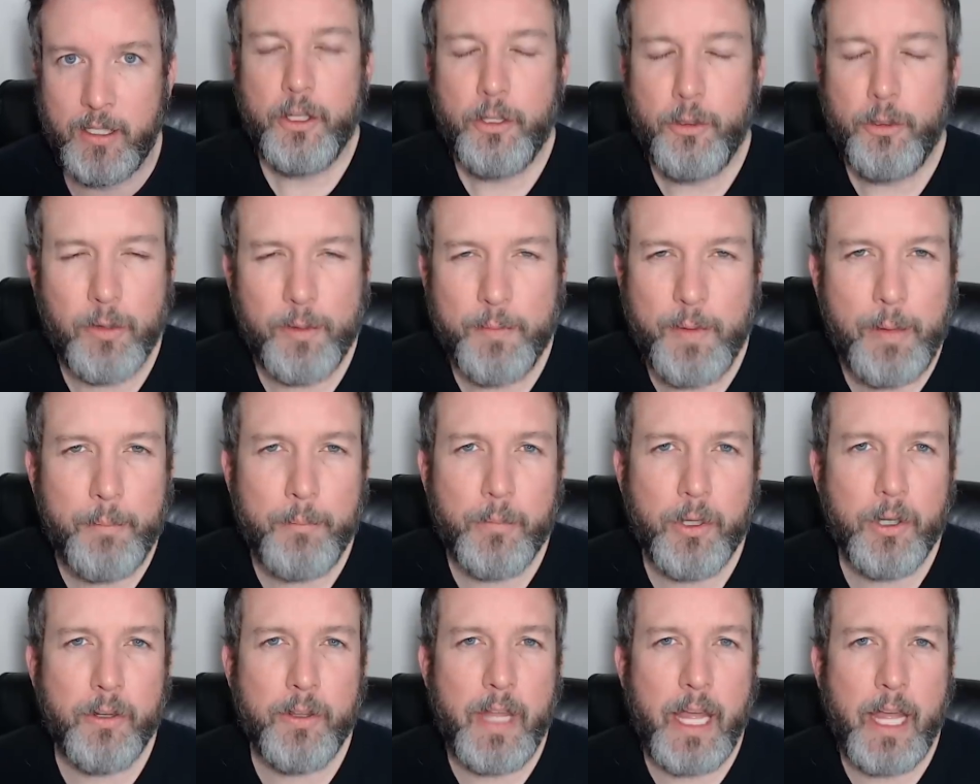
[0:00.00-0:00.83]
You'll
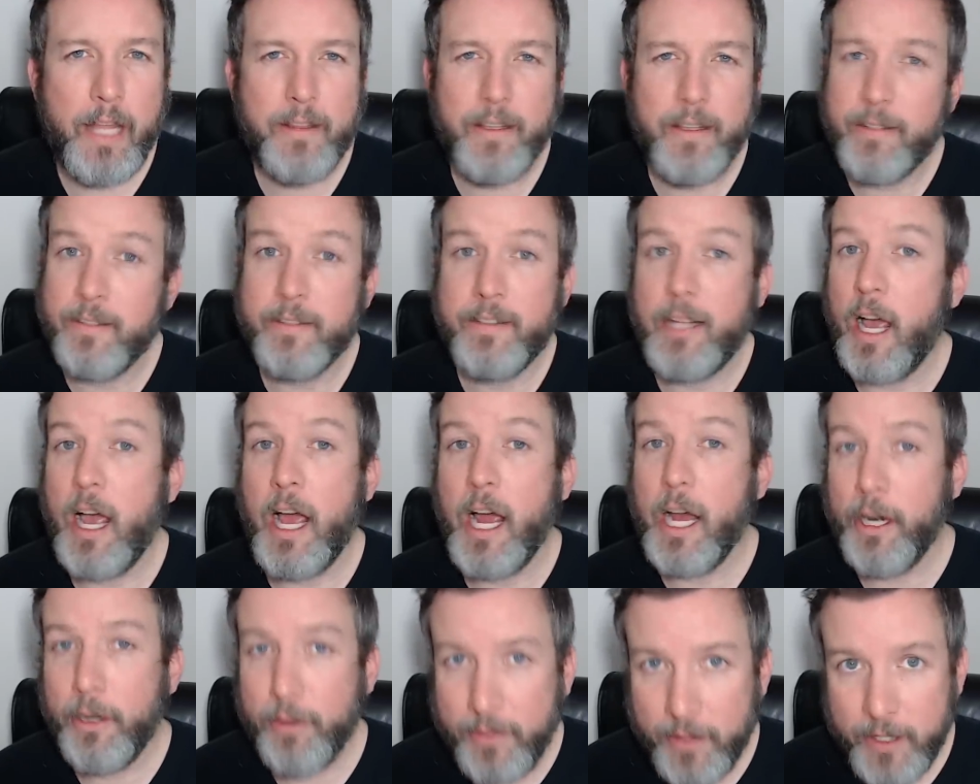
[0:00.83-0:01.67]
remember that this
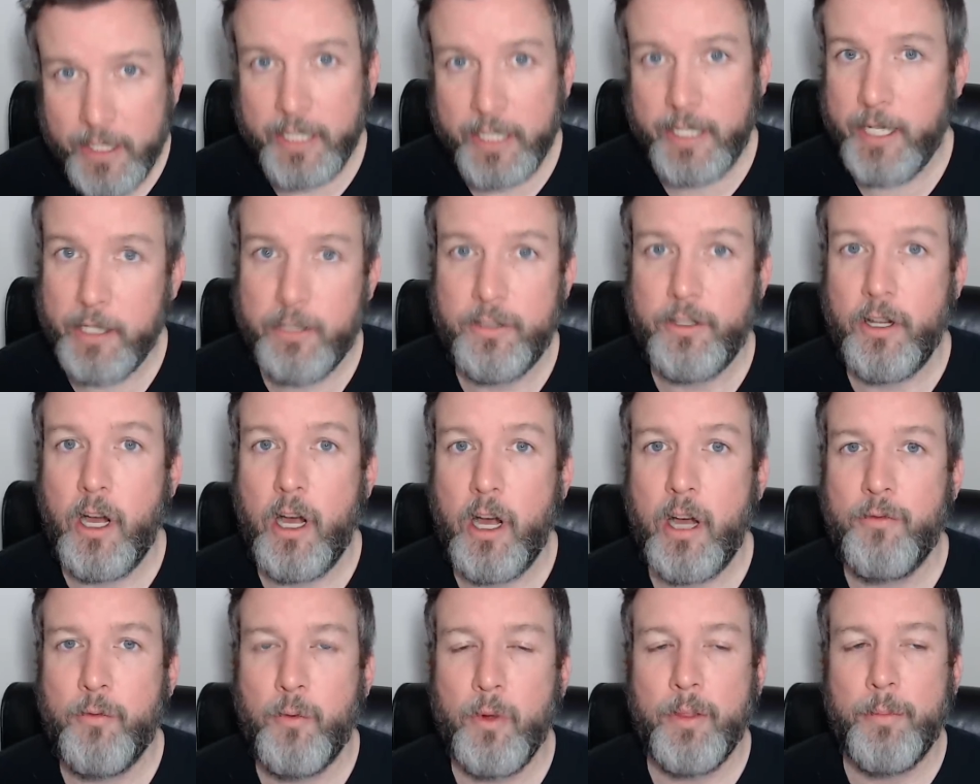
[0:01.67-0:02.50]
entire thing kicked
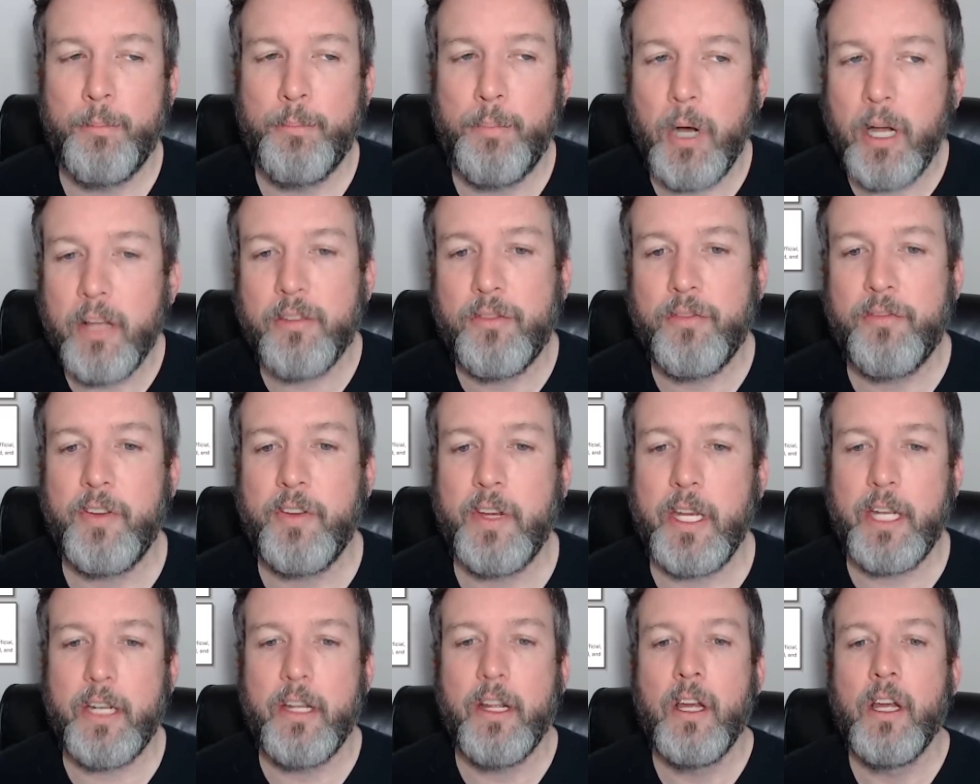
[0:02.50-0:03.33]
off with
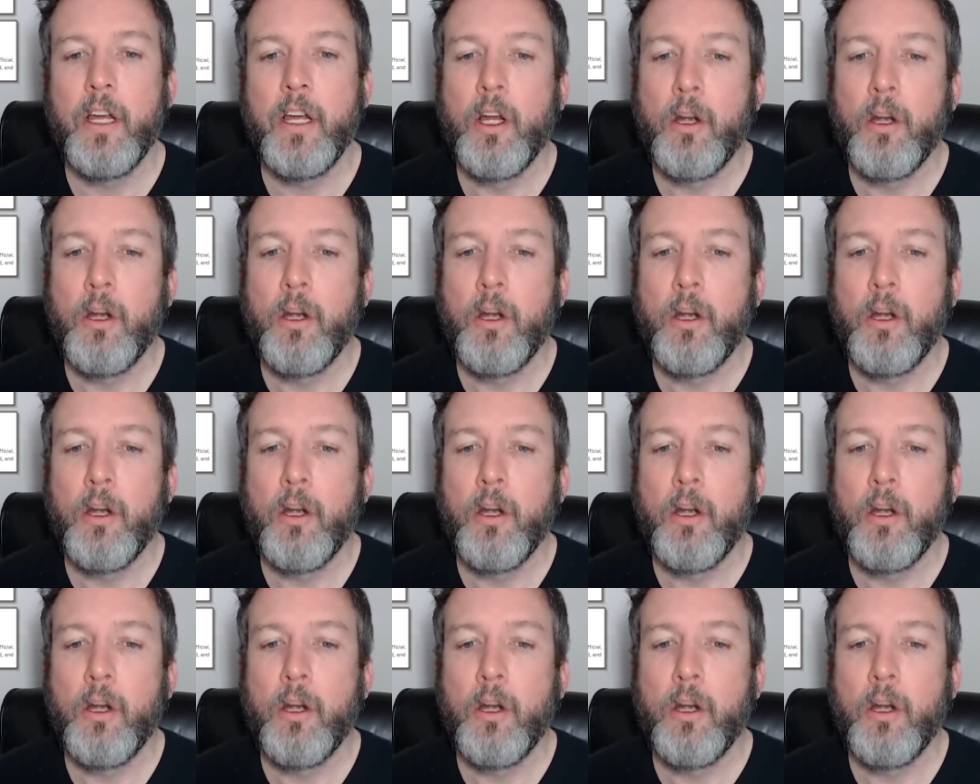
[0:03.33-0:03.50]
BuzzFeed